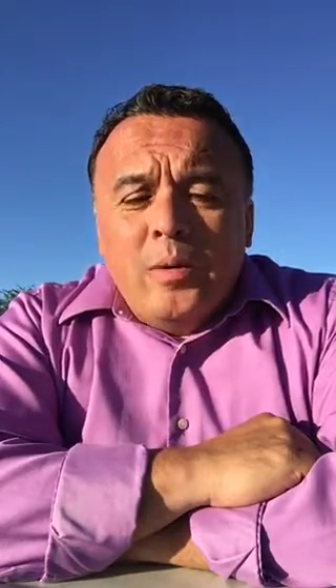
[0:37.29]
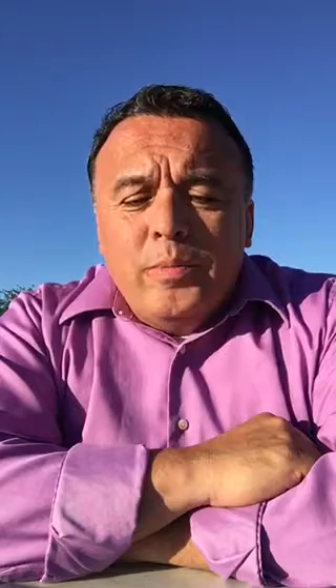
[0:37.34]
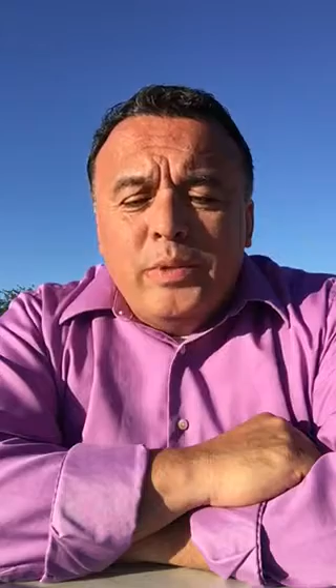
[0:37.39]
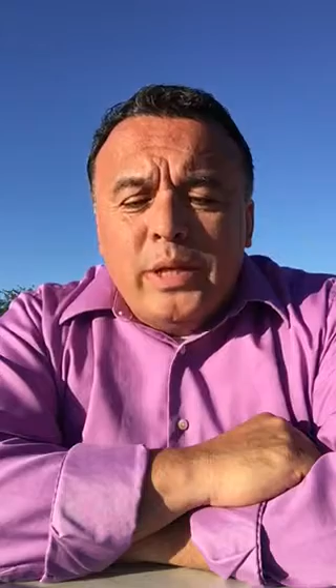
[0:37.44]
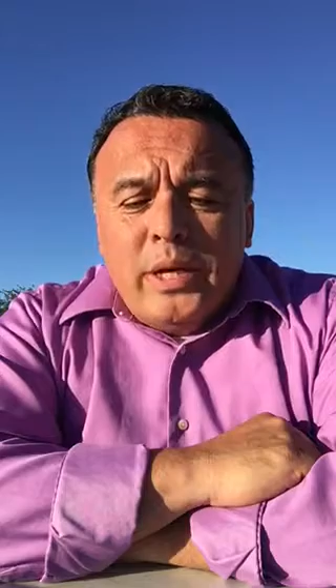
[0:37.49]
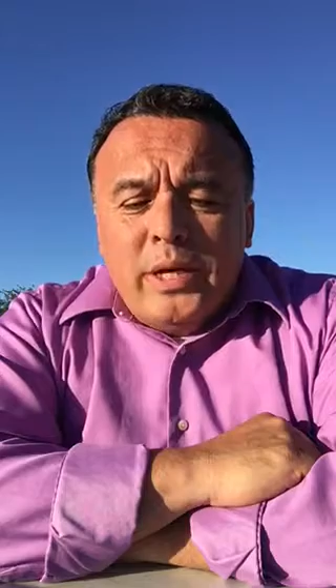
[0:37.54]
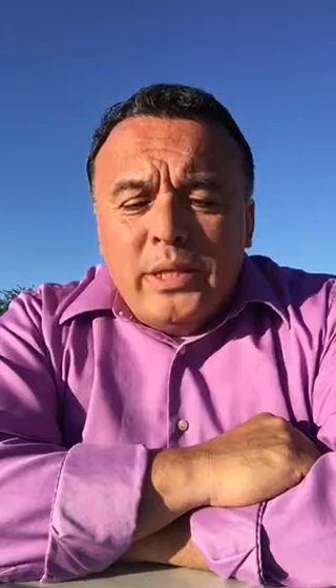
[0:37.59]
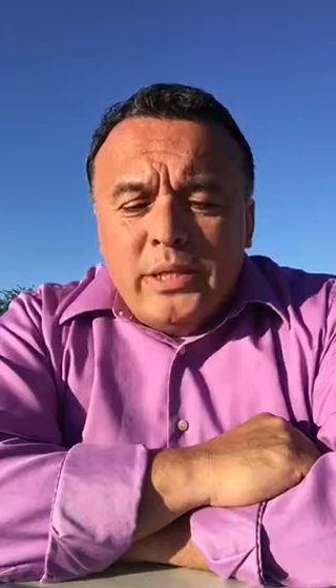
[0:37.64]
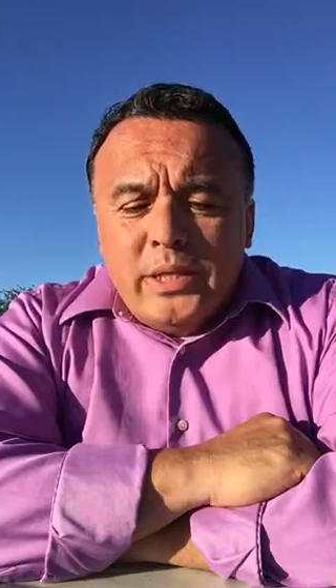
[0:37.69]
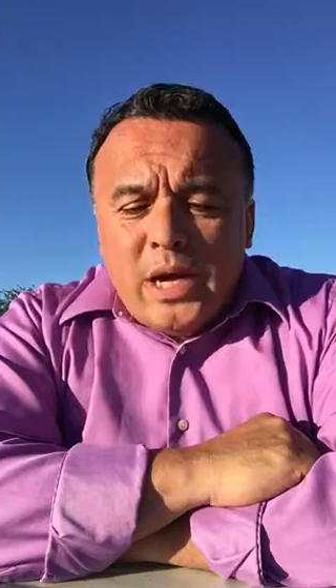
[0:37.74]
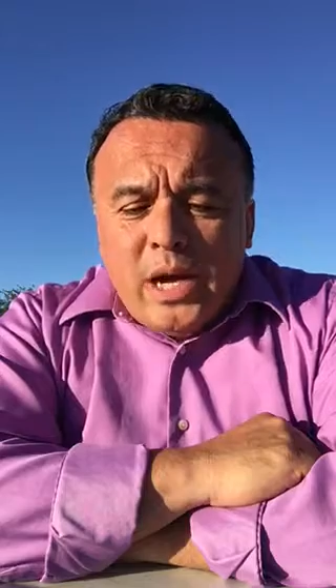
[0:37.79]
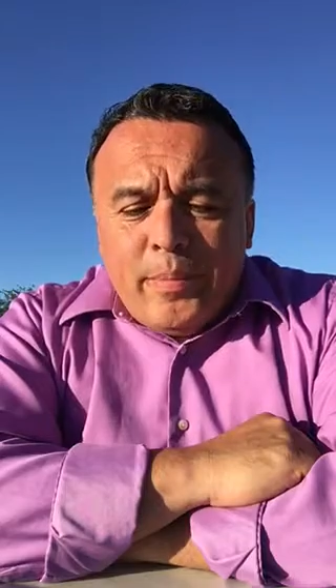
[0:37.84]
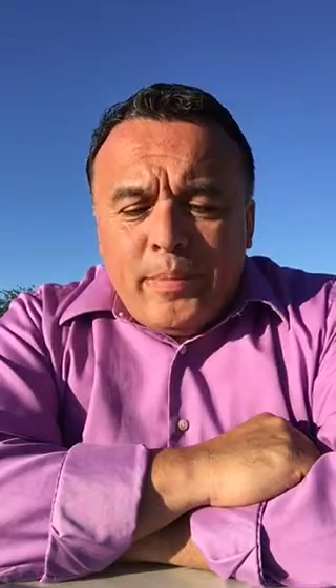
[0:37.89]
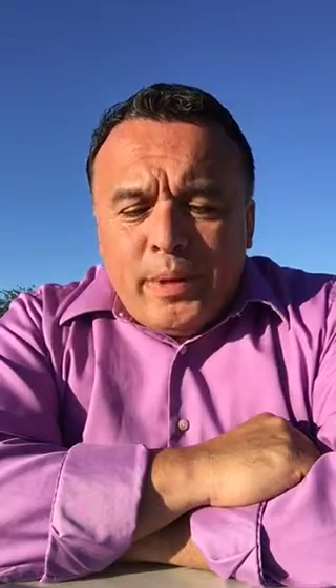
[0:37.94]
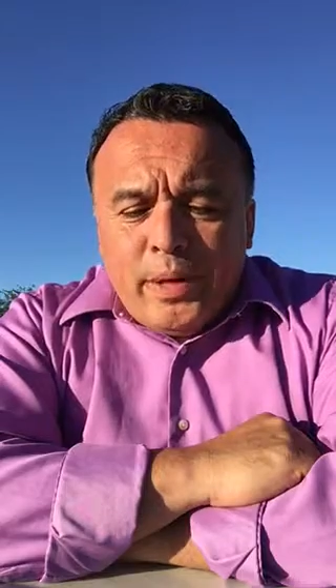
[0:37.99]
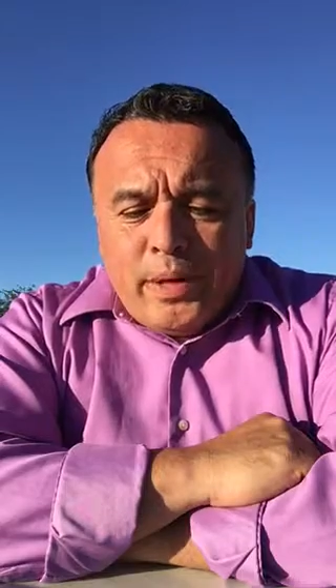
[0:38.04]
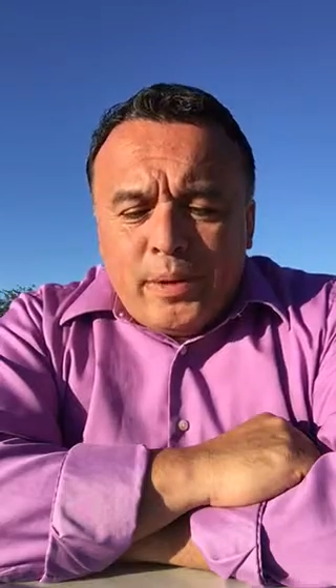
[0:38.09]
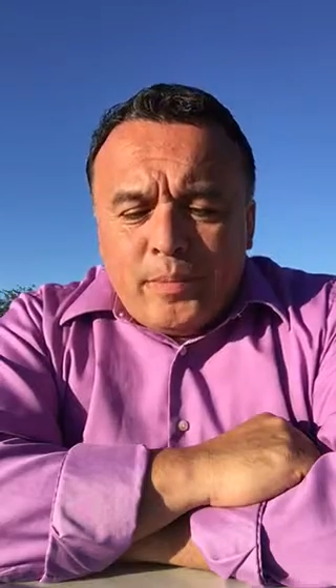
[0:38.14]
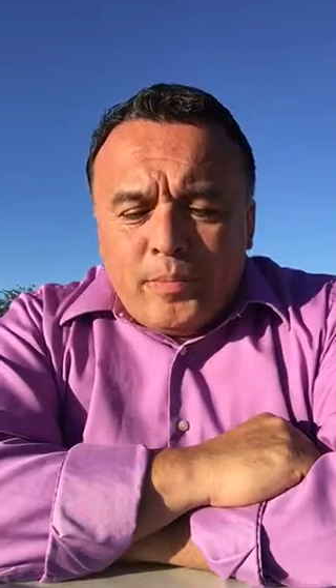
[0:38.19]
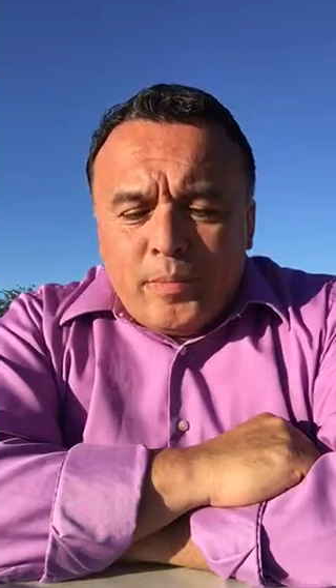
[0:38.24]
Today's
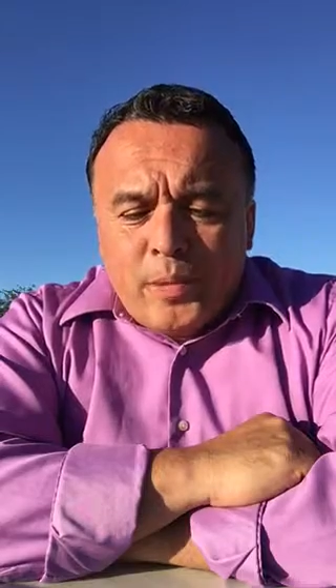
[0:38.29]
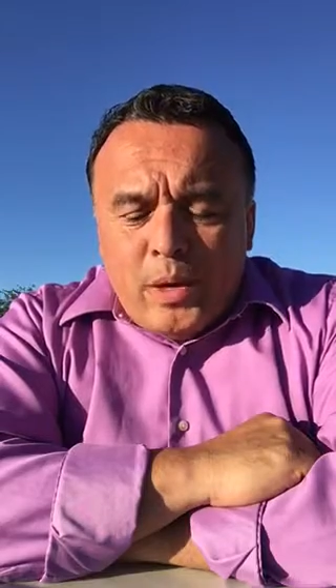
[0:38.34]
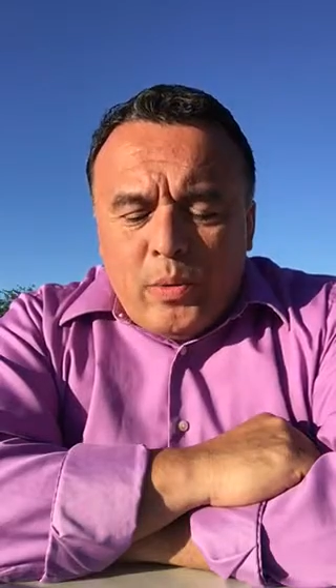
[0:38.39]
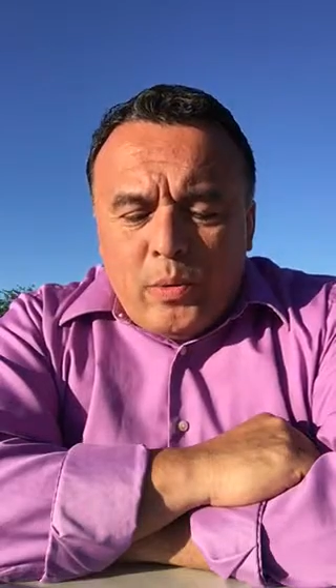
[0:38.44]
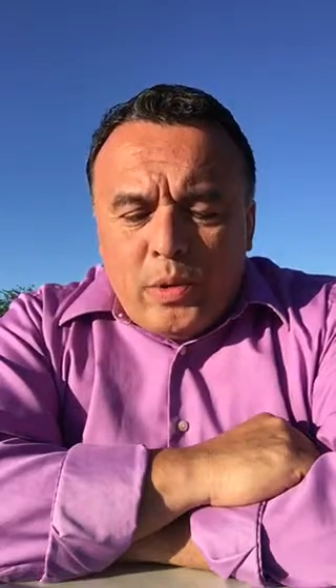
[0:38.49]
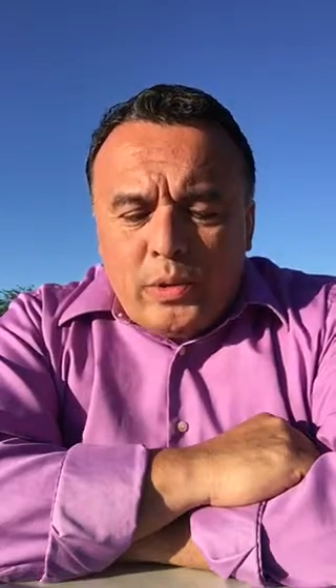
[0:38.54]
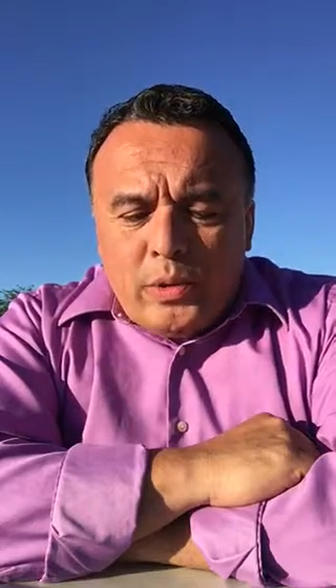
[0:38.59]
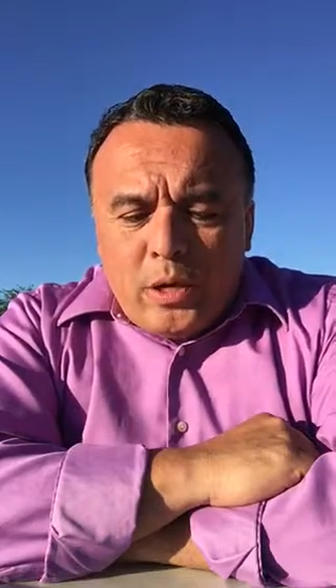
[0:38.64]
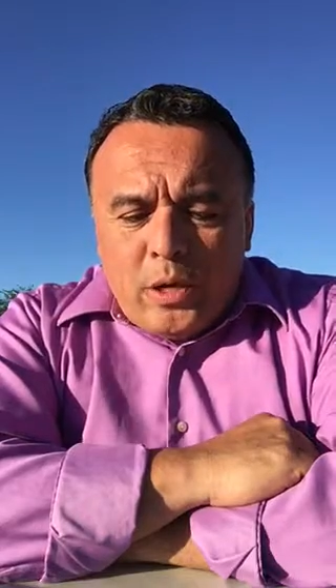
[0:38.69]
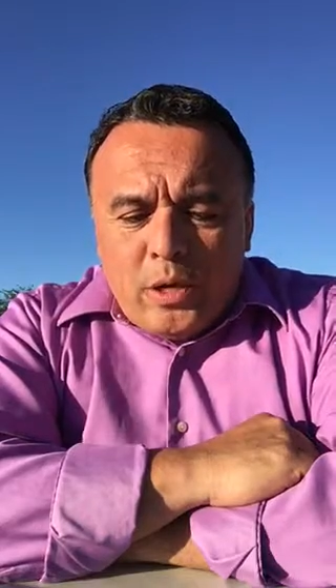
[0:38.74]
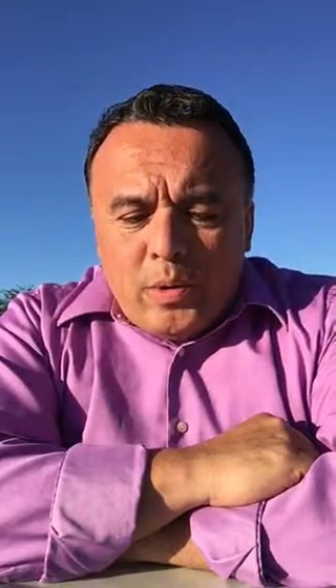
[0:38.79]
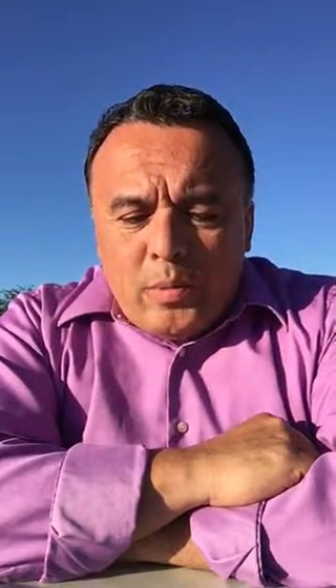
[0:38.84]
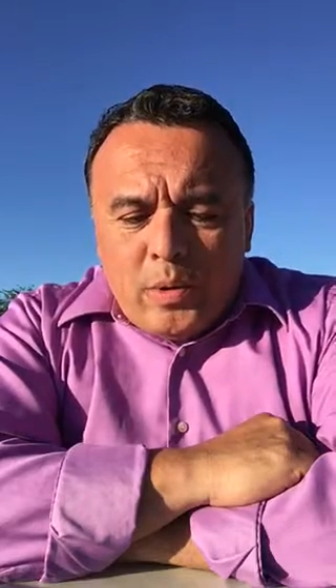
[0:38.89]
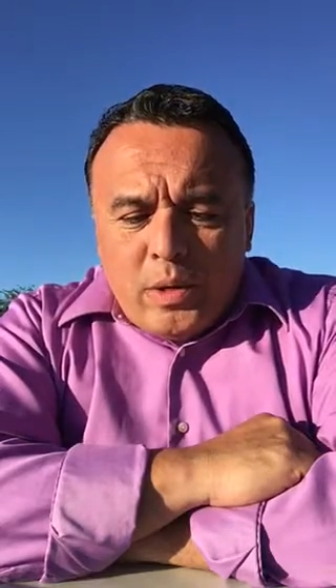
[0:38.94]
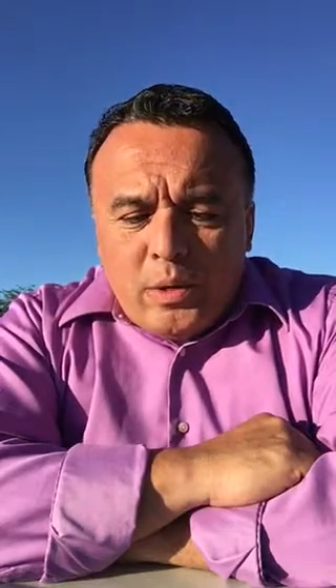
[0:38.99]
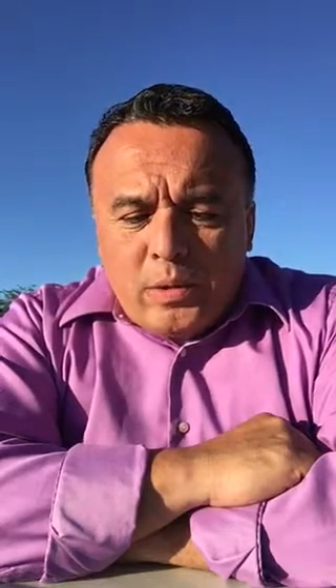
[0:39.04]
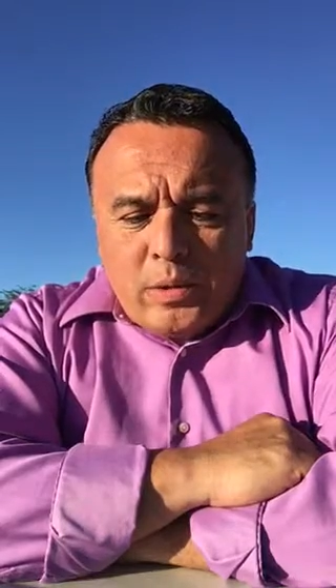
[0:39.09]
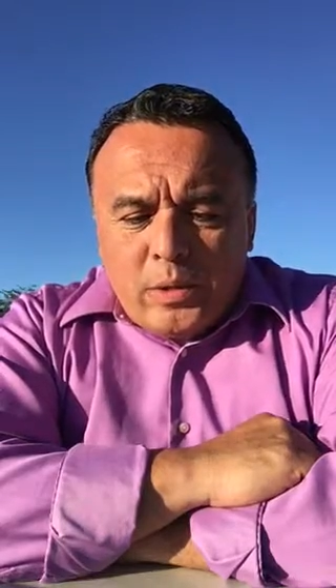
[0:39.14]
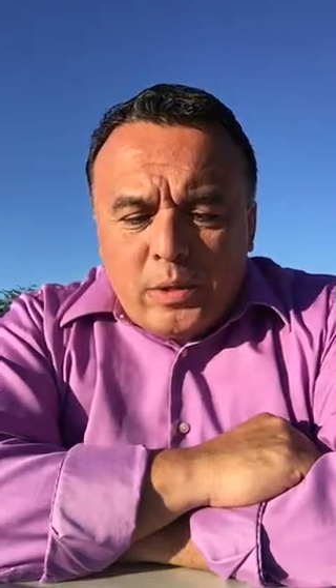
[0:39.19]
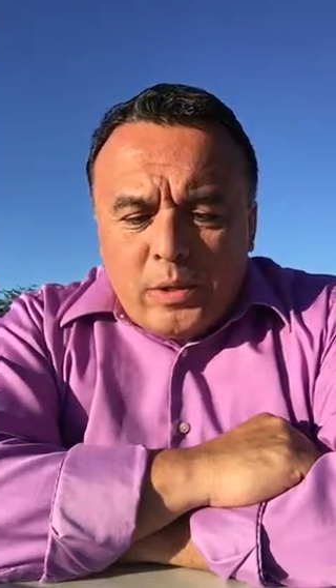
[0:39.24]
topic, I want to talk about